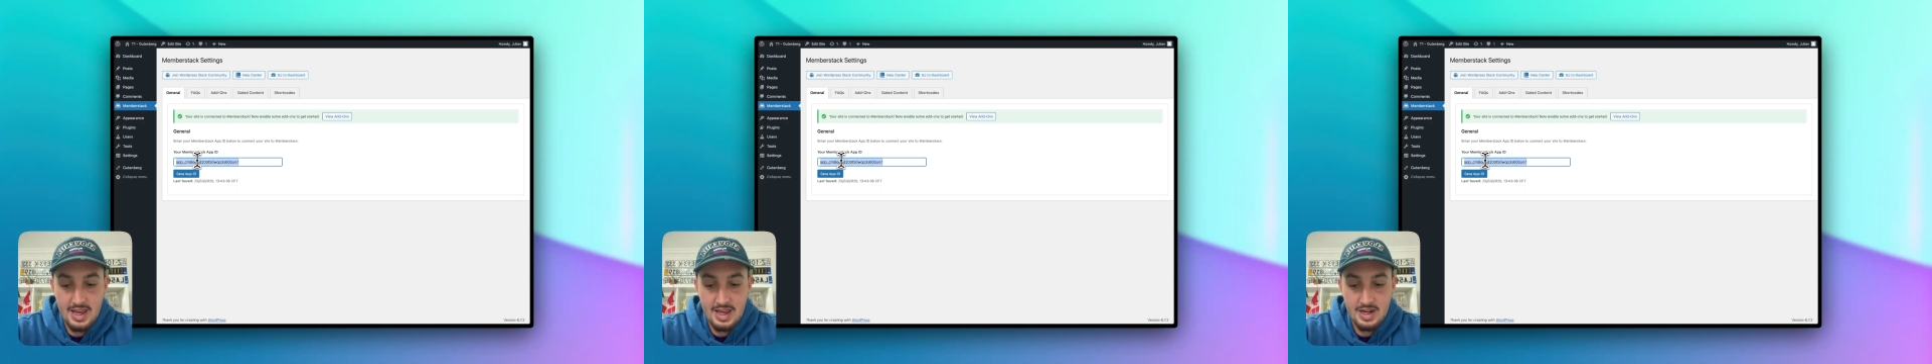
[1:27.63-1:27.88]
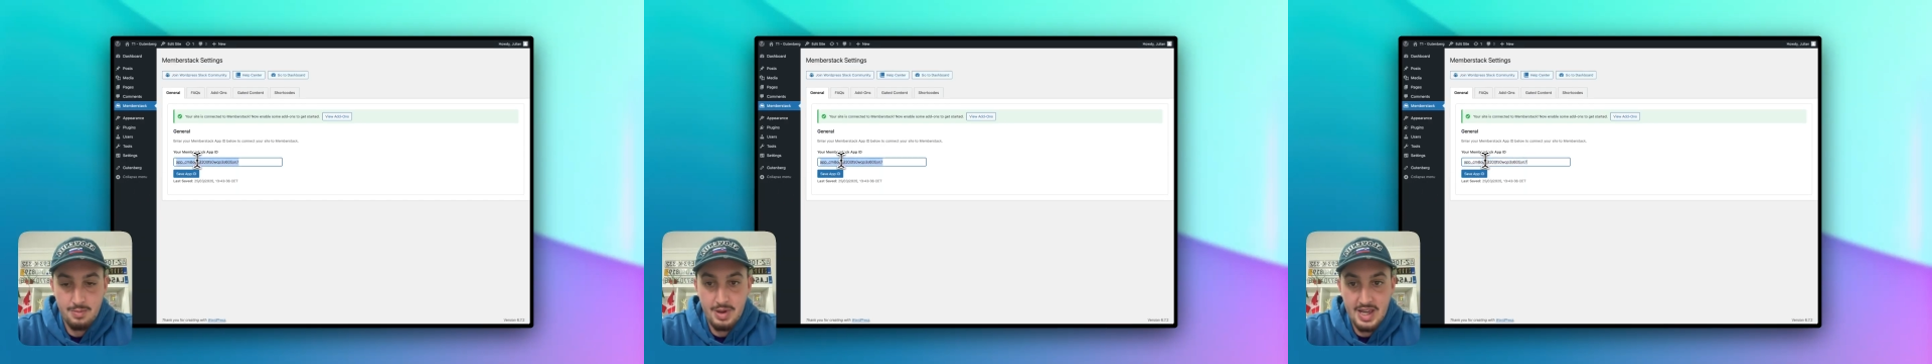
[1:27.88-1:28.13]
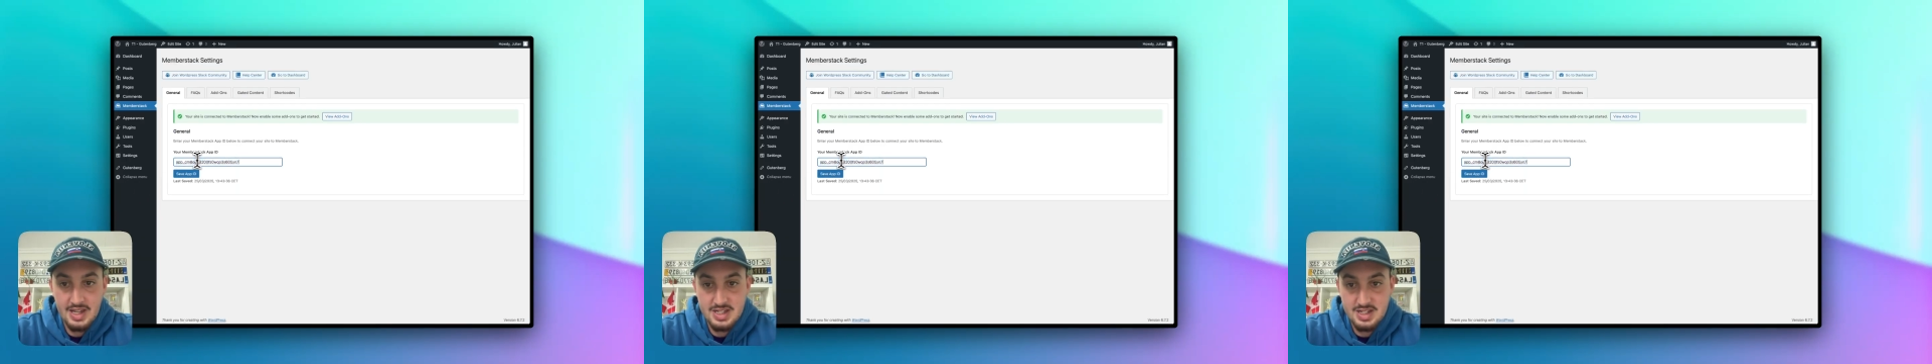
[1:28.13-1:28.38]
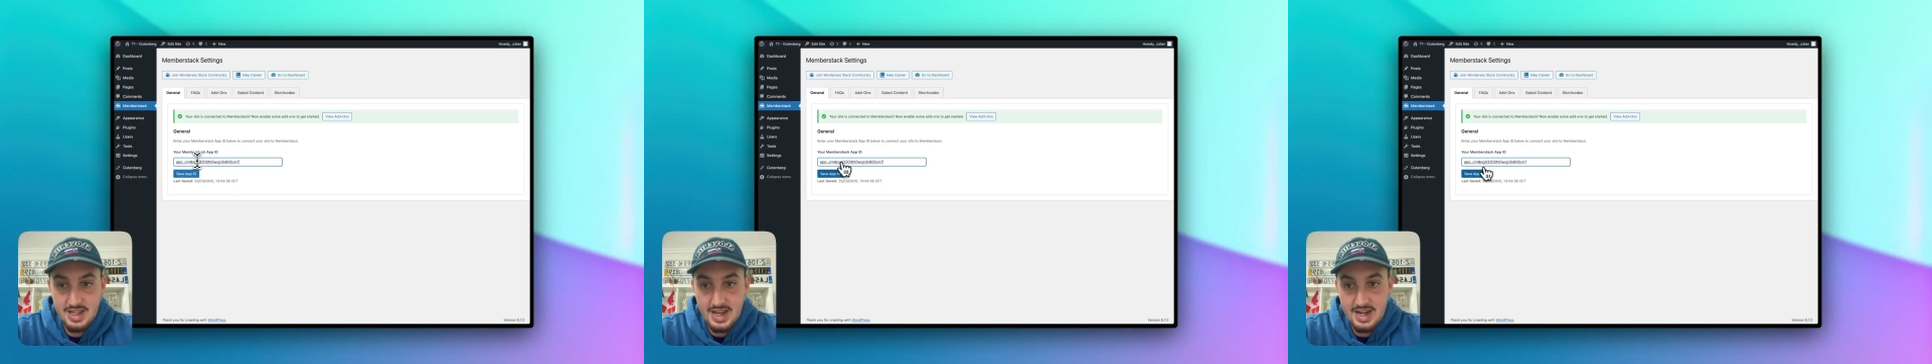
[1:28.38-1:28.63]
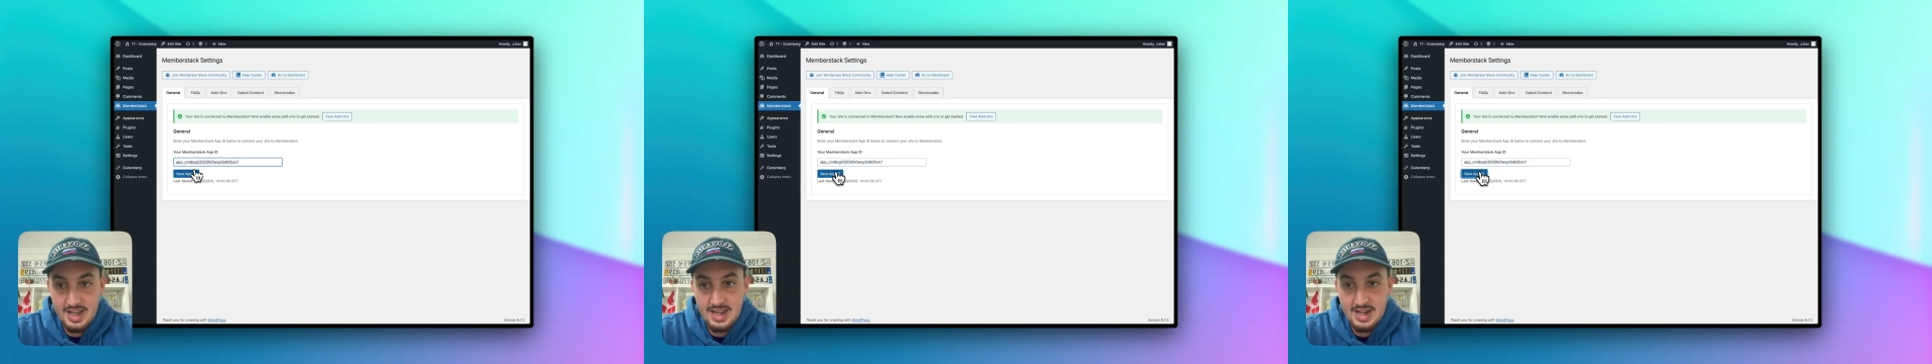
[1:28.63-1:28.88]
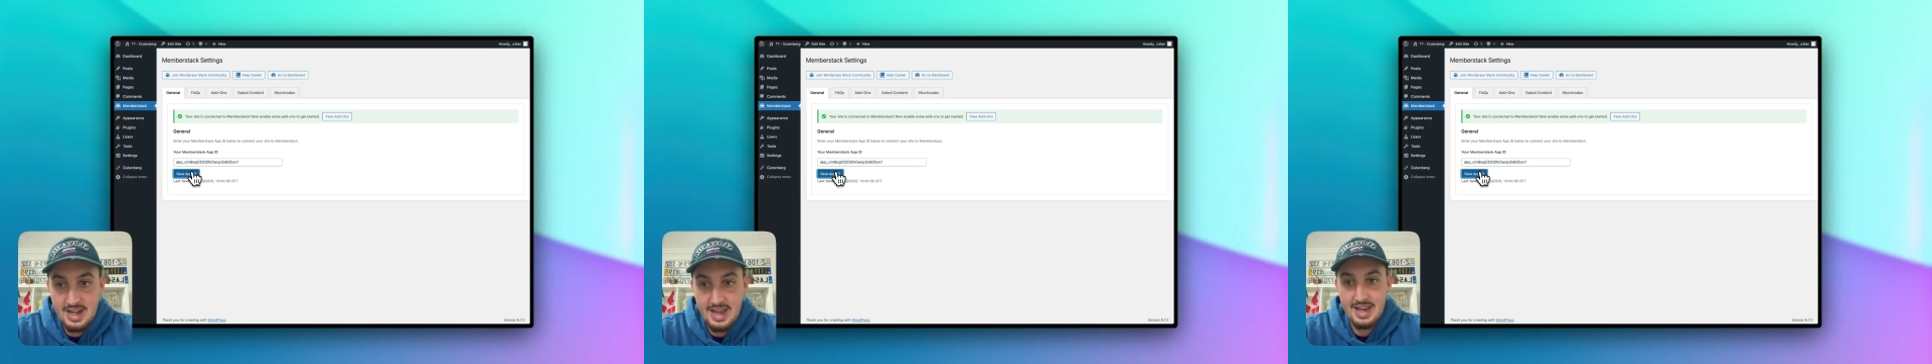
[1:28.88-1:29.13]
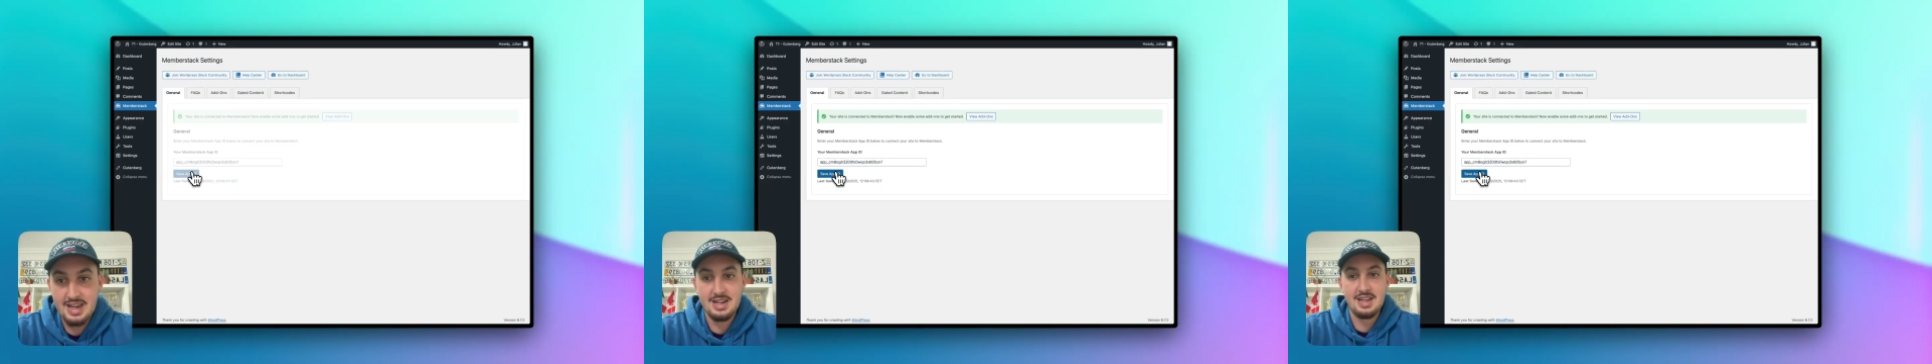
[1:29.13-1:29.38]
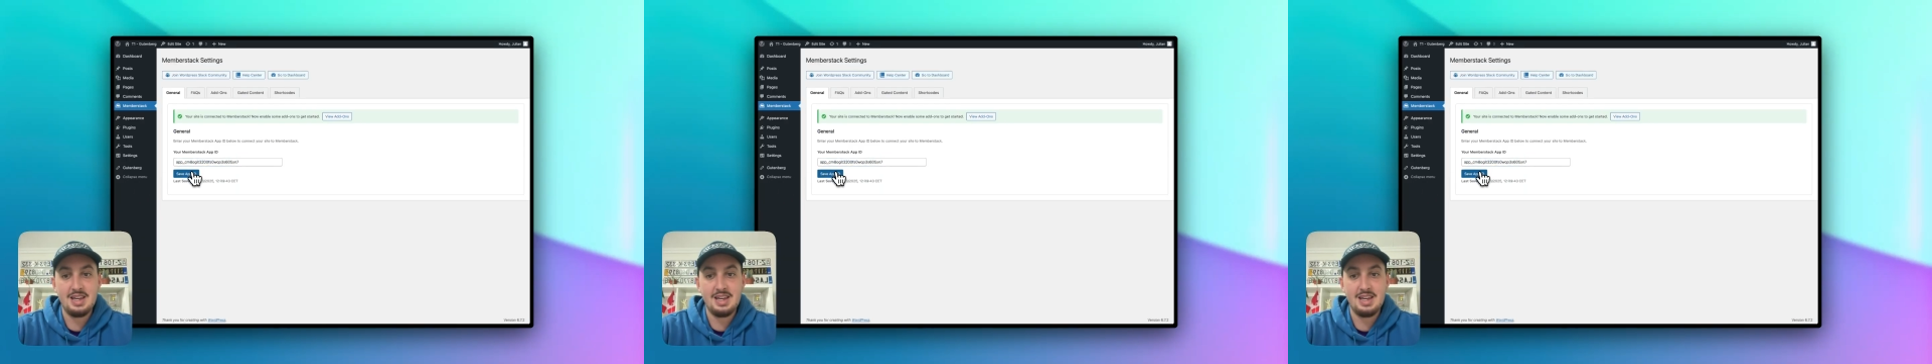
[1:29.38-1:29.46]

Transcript: and paste that in and